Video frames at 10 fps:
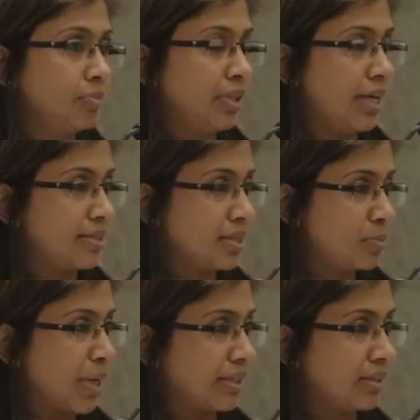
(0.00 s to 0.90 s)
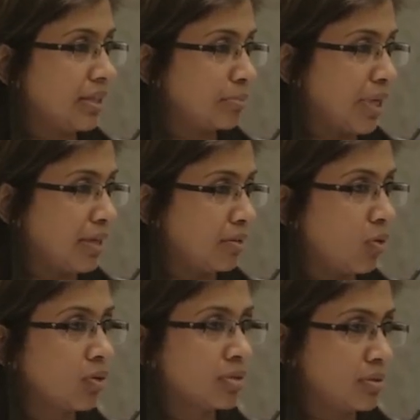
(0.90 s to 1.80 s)
they suspected that my
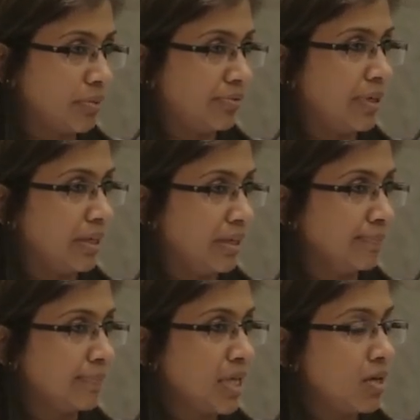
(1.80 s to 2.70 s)
organs were failing.